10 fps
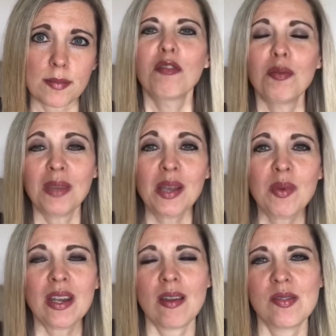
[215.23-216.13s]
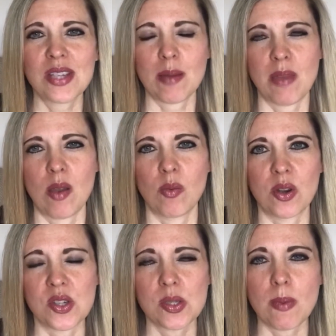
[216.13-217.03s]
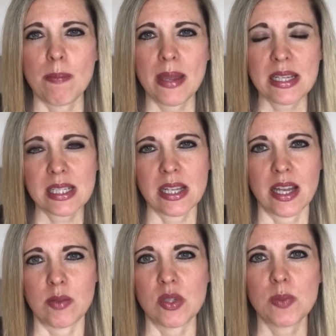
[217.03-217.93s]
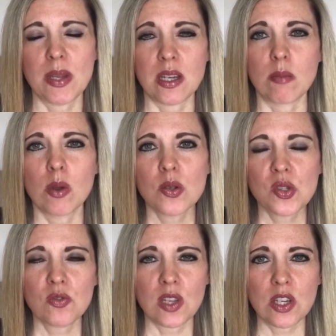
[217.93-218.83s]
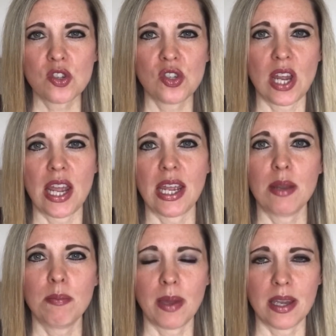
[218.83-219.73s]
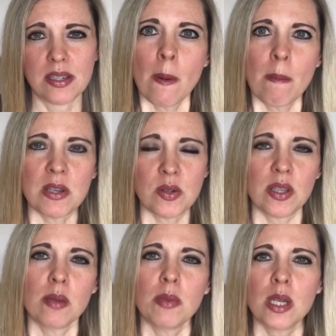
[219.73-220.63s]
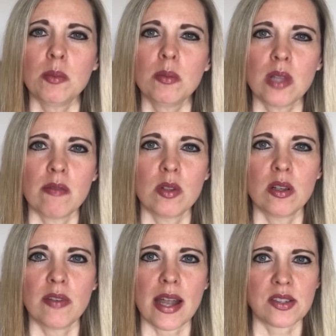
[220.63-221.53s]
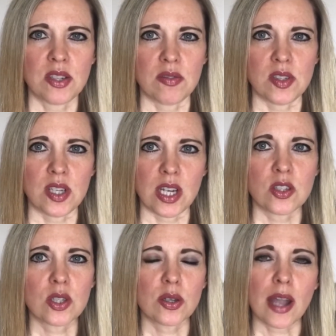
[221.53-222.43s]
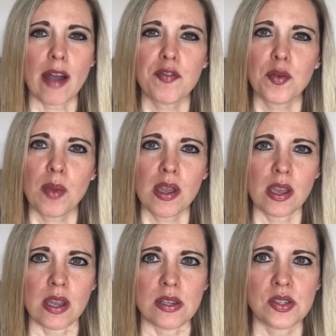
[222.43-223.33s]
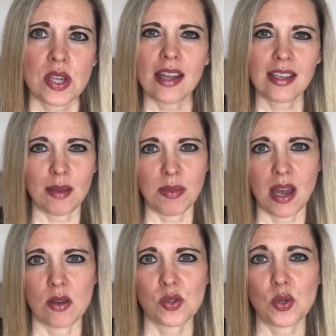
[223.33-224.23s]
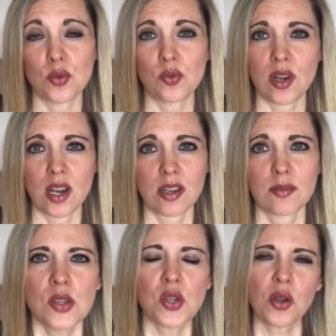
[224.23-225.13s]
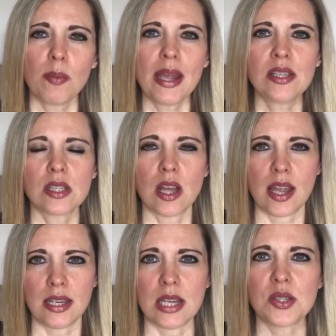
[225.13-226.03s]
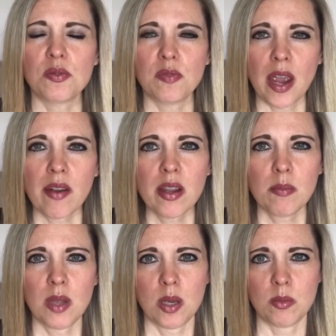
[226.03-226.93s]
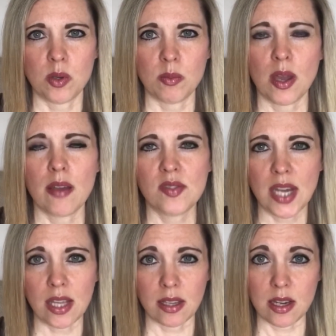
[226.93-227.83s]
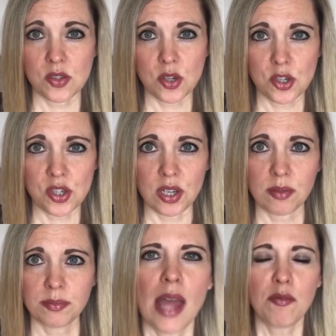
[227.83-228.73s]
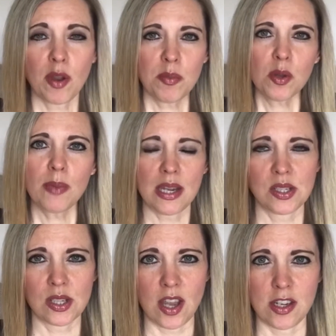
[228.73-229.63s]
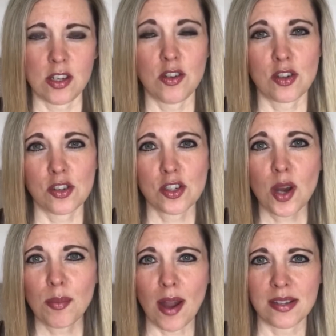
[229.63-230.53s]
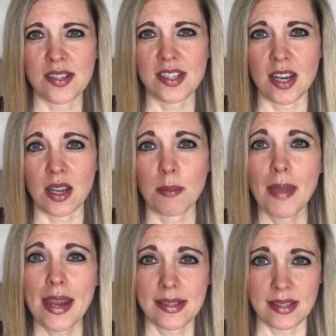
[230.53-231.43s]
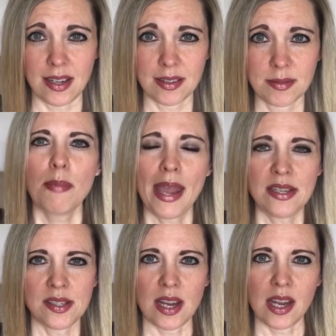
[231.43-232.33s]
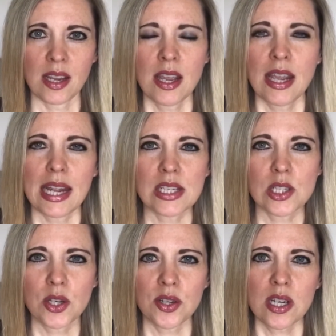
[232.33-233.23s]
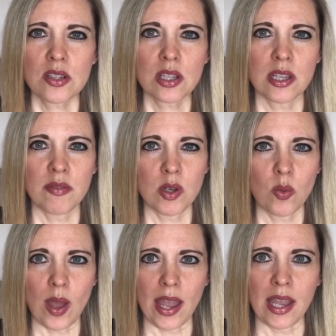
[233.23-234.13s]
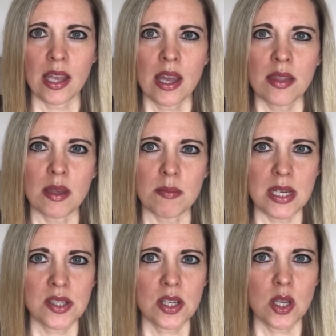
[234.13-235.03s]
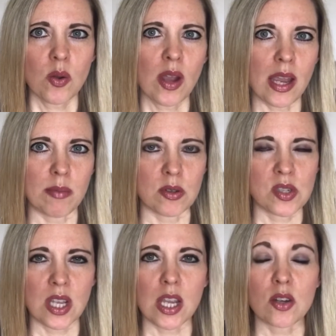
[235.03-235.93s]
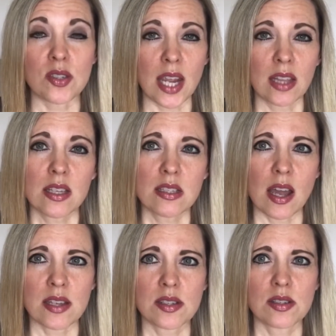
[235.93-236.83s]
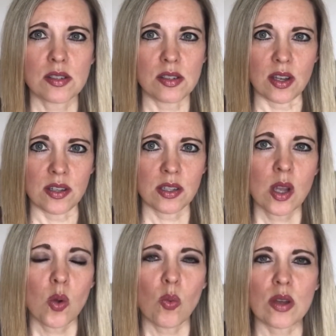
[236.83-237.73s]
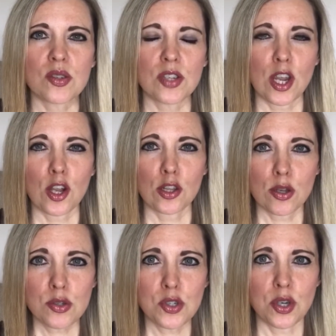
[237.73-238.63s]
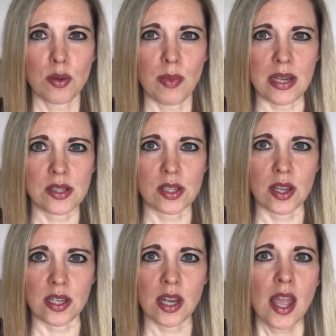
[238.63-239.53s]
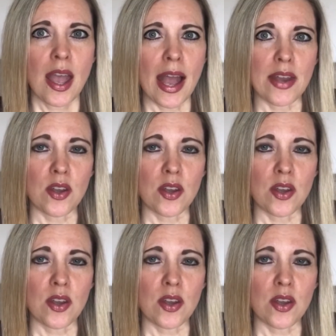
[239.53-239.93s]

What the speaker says: For me, when I was at my worst, my baseline was spending most of each day in bed, but doing the minimum level of activity to look after my kids and keep the household running. So your baseline is the very minimum of daily exertion. And from your baseline, you can start practicing pacing. Pacing is learning to live in a way that means that you are able to get your daily tasks done while staying close to your baseline and